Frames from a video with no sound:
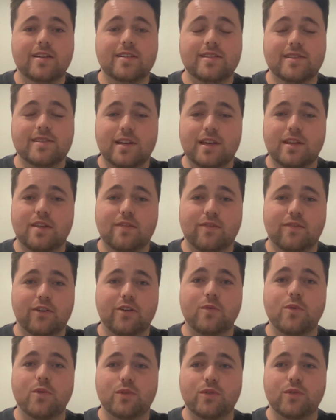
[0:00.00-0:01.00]
South
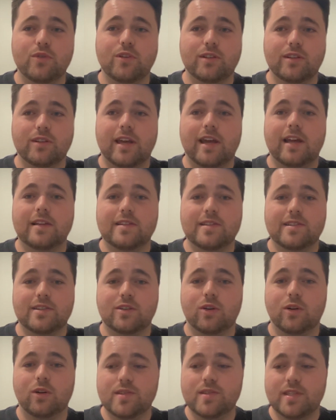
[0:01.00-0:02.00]
Africa weren't good under Allister
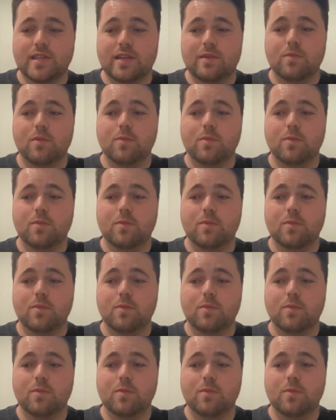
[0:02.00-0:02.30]
Coetzee.